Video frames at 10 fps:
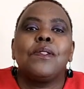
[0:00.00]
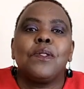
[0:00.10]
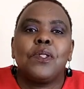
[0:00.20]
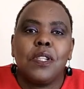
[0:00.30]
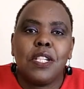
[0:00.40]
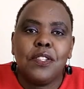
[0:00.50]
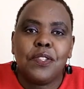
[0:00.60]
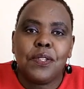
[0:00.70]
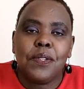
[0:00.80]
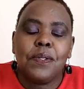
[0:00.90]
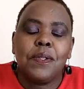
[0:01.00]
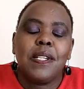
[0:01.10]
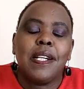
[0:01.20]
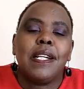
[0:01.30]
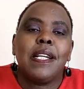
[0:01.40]
to talking to you
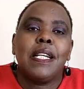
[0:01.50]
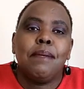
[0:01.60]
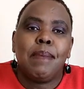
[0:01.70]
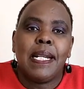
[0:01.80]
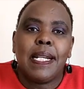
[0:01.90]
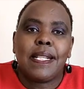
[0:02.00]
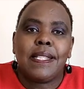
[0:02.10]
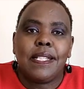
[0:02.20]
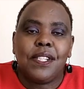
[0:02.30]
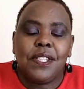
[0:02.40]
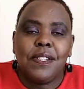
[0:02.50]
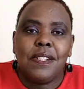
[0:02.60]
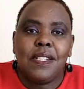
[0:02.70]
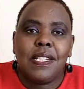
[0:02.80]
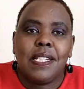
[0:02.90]
in my next
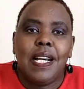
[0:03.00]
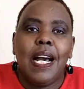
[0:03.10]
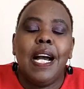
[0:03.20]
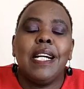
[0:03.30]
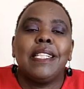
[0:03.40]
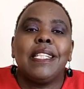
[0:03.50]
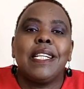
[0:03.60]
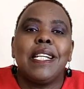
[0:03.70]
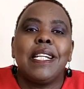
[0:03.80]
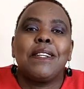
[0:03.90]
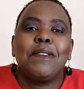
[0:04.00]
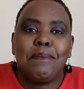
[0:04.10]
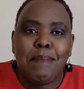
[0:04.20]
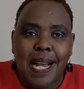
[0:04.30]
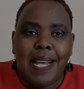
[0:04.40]
session, and
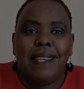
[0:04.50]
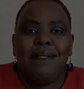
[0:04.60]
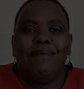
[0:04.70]
goodbye.